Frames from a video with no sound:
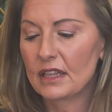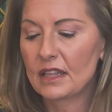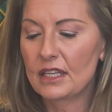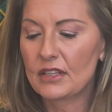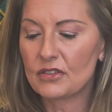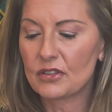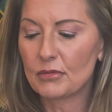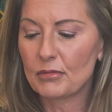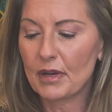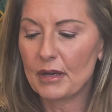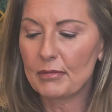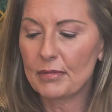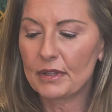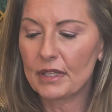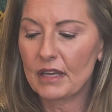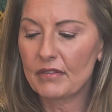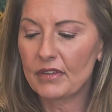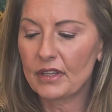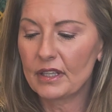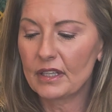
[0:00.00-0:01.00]
These are my
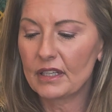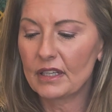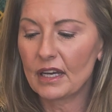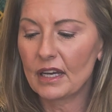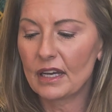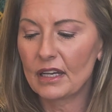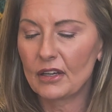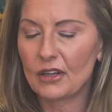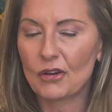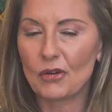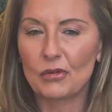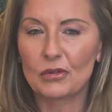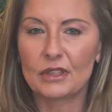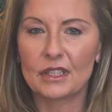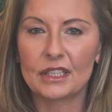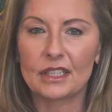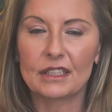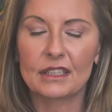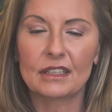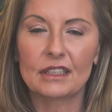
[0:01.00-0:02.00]
beloved
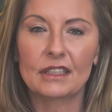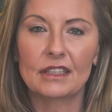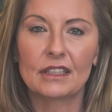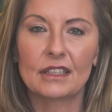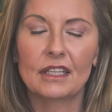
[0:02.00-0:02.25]
golden